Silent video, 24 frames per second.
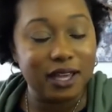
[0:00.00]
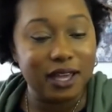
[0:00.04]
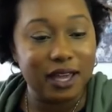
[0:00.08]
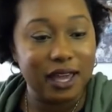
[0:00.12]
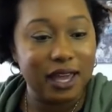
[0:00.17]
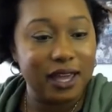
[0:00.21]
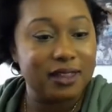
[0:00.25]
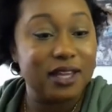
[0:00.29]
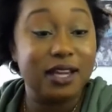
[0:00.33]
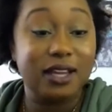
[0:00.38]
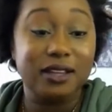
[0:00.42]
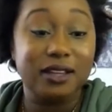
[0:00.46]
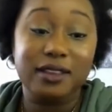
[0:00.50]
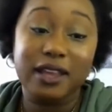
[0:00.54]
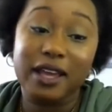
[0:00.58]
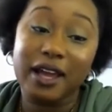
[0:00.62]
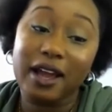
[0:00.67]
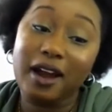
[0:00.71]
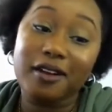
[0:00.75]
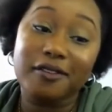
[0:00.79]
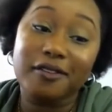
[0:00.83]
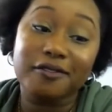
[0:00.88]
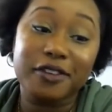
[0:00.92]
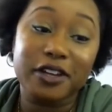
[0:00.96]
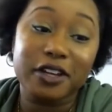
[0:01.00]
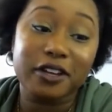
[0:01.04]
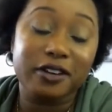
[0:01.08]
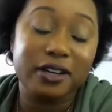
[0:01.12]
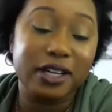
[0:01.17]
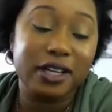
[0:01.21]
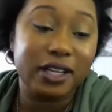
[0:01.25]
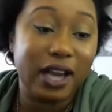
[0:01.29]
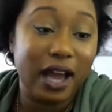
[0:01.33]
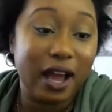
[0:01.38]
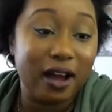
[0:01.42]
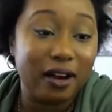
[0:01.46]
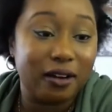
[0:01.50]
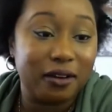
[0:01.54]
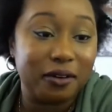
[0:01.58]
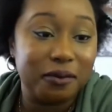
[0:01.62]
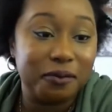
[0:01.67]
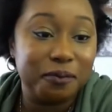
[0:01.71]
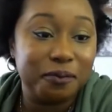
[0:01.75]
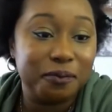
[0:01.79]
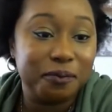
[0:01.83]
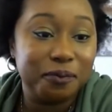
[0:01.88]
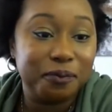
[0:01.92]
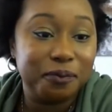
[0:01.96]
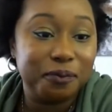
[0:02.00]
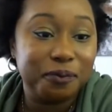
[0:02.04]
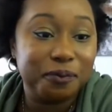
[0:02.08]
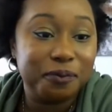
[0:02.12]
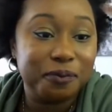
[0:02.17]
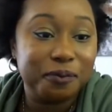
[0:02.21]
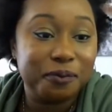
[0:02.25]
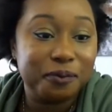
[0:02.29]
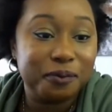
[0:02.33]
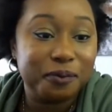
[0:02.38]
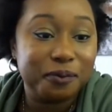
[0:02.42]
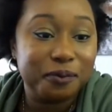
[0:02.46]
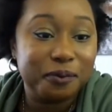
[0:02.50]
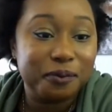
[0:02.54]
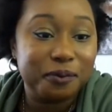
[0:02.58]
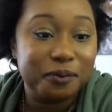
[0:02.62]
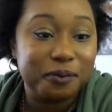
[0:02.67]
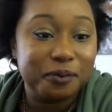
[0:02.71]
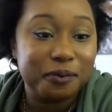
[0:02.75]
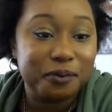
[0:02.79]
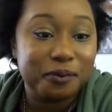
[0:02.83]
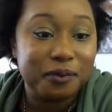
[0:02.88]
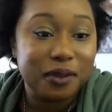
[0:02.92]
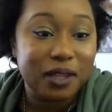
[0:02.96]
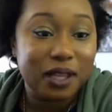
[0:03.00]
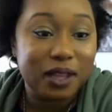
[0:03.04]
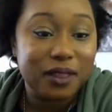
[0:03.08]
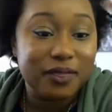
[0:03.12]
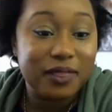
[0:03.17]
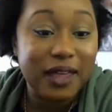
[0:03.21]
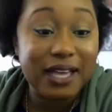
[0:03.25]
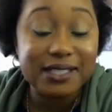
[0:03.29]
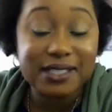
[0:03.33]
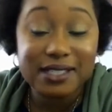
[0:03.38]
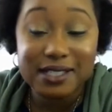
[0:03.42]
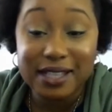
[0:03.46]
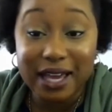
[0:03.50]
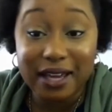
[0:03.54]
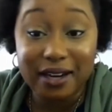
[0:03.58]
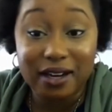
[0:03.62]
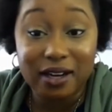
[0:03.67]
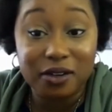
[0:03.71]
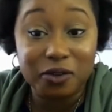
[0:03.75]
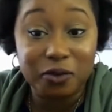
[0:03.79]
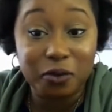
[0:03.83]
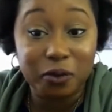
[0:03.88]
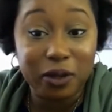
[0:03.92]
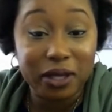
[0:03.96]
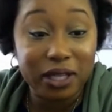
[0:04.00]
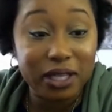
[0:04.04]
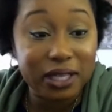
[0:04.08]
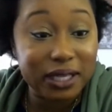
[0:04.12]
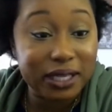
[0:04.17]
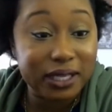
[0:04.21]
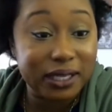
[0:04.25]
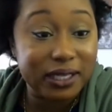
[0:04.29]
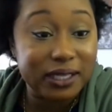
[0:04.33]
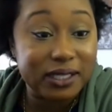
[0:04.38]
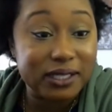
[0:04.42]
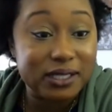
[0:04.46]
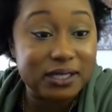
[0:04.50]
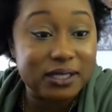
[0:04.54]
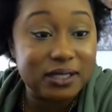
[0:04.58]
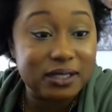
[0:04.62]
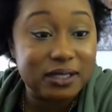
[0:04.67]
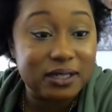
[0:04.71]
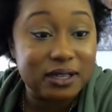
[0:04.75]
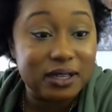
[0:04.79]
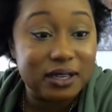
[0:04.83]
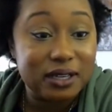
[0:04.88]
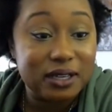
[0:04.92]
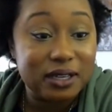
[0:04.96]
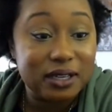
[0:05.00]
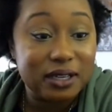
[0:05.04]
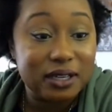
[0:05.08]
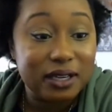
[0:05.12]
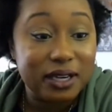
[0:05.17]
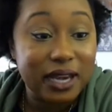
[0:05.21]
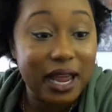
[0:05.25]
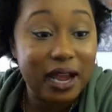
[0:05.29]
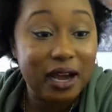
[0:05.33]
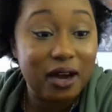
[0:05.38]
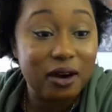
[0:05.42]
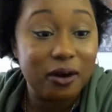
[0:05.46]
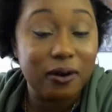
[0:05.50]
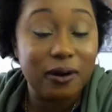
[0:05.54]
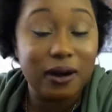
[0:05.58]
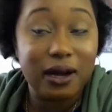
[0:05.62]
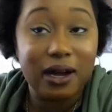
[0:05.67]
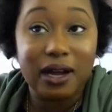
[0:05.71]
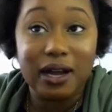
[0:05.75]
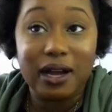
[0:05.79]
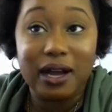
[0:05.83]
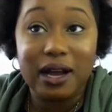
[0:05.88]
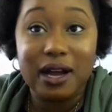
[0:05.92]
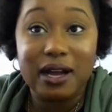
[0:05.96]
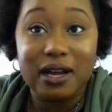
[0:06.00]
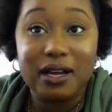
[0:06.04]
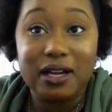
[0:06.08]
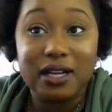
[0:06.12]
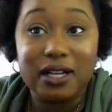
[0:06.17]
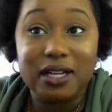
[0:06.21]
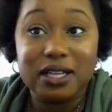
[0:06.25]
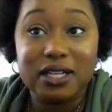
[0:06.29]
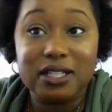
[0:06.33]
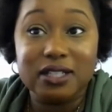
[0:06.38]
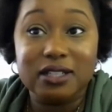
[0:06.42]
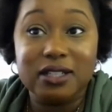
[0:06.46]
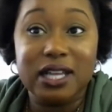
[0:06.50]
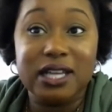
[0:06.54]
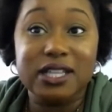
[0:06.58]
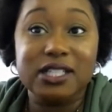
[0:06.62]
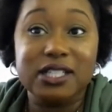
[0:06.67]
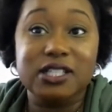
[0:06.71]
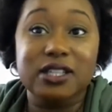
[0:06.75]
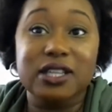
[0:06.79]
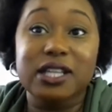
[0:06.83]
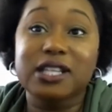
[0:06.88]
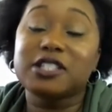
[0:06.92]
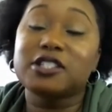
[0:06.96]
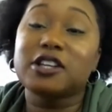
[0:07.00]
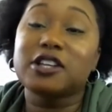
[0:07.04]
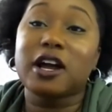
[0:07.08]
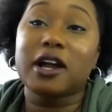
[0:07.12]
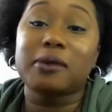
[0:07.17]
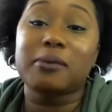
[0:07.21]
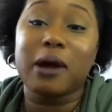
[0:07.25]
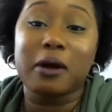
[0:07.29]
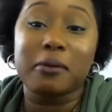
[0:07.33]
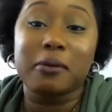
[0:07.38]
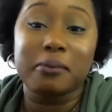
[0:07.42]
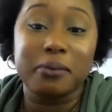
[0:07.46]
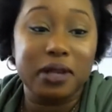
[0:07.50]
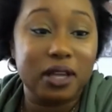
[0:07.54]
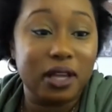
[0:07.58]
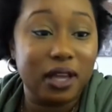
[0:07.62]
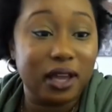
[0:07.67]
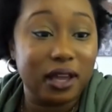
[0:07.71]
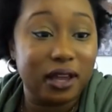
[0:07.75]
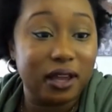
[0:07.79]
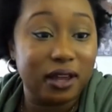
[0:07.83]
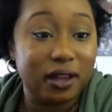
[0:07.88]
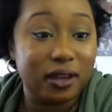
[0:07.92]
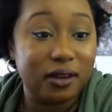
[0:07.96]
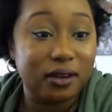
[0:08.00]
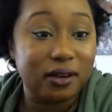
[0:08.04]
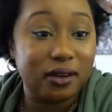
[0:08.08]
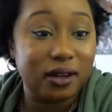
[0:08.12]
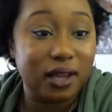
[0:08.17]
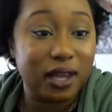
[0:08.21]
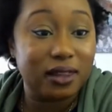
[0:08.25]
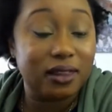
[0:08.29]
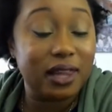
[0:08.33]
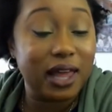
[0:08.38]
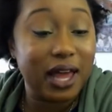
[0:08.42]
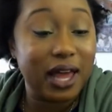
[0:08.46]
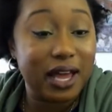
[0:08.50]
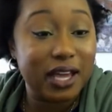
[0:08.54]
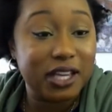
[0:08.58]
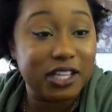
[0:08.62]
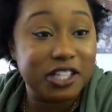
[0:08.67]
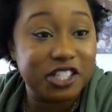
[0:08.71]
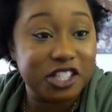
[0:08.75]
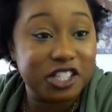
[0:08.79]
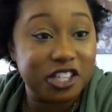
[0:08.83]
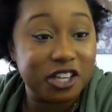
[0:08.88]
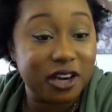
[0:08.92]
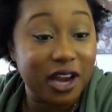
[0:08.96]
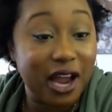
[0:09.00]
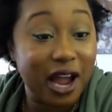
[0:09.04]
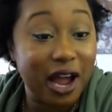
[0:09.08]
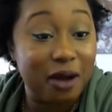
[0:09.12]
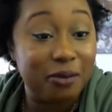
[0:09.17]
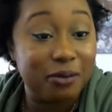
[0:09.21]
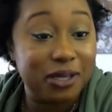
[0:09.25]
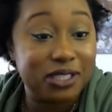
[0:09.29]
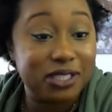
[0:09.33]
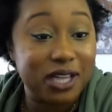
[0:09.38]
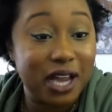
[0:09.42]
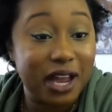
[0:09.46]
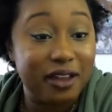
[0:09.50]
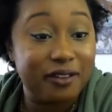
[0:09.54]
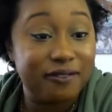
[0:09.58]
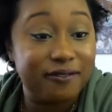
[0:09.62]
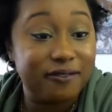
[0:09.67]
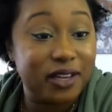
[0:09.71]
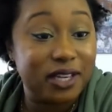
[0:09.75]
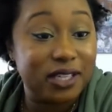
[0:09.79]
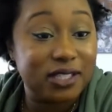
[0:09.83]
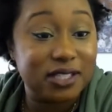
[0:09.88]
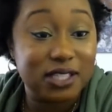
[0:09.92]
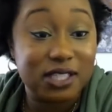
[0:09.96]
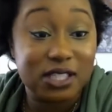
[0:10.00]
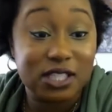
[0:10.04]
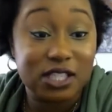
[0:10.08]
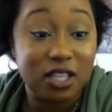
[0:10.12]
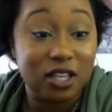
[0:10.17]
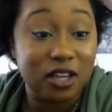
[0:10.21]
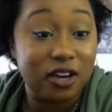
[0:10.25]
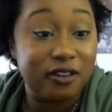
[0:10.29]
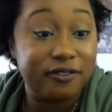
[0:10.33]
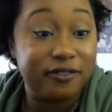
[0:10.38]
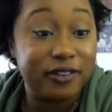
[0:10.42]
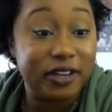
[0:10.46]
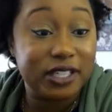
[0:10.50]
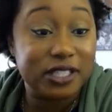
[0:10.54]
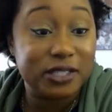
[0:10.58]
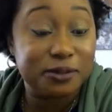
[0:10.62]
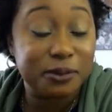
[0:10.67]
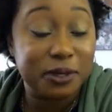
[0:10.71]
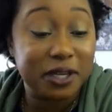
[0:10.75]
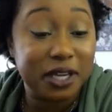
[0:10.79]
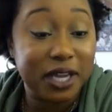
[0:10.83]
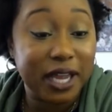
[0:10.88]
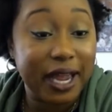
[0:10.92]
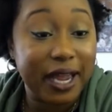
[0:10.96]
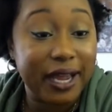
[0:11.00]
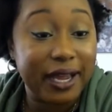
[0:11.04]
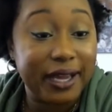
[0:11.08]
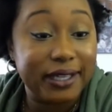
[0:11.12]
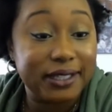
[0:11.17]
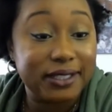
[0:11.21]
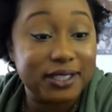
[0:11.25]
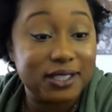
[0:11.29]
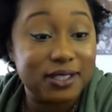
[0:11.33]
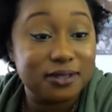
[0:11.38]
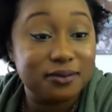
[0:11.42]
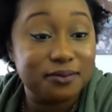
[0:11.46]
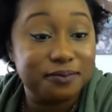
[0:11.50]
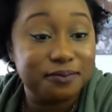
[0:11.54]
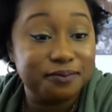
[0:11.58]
And they aren't figuring it out. That's that unwillingness. Now, let's talk about me and last year, how much I invested to learn Facebook ads.